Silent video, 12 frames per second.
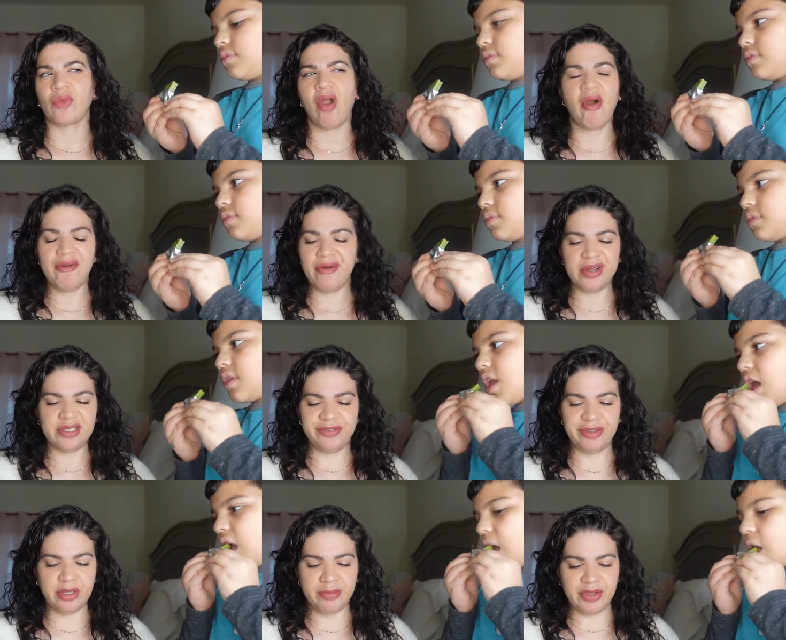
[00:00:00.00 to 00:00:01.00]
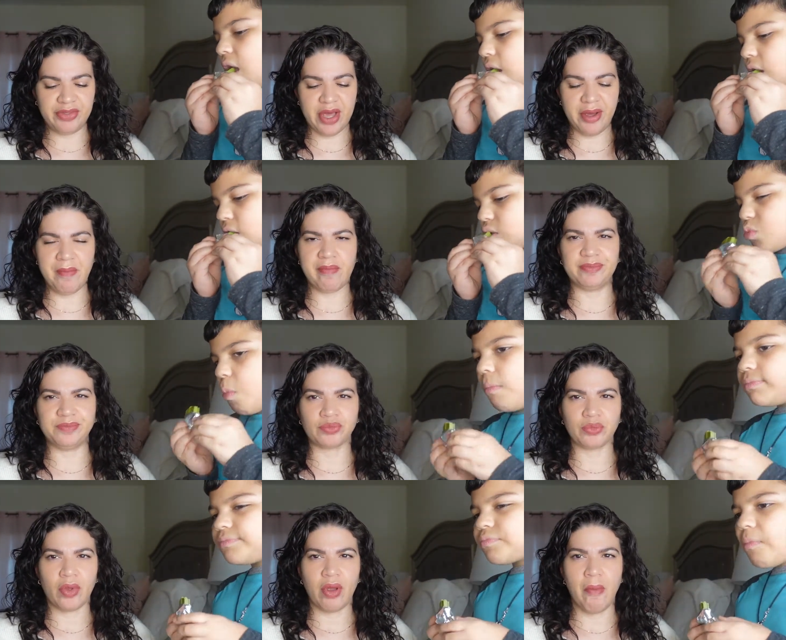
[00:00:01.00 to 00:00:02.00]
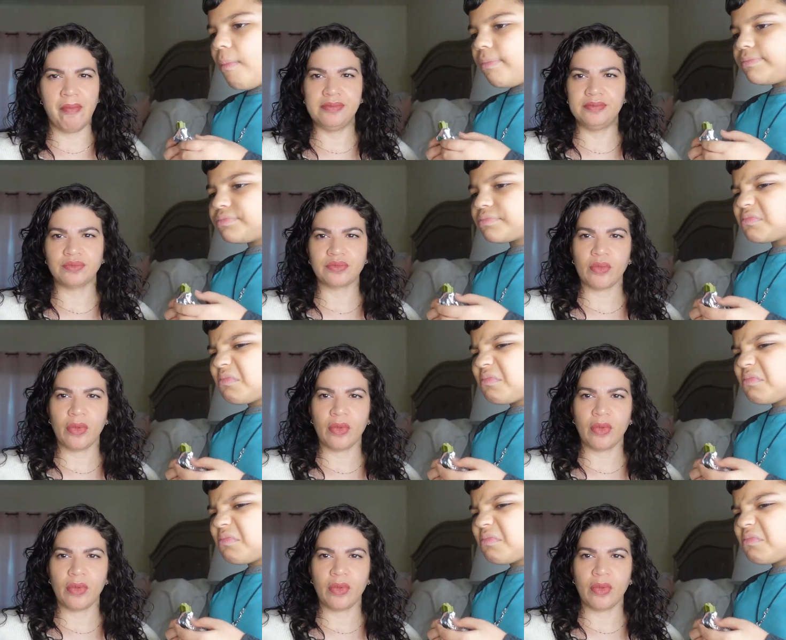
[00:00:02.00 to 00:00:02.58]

Speaker 1: I don't know how I feel about that. I don't know.